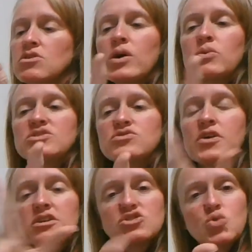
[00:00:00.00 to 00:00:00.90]
Oh, I went too
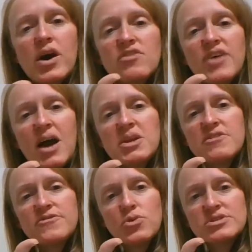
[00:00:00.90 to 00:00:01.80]
far. 12. How many
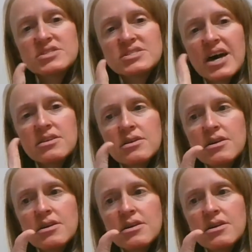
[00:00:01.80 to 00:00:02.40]
4s is that?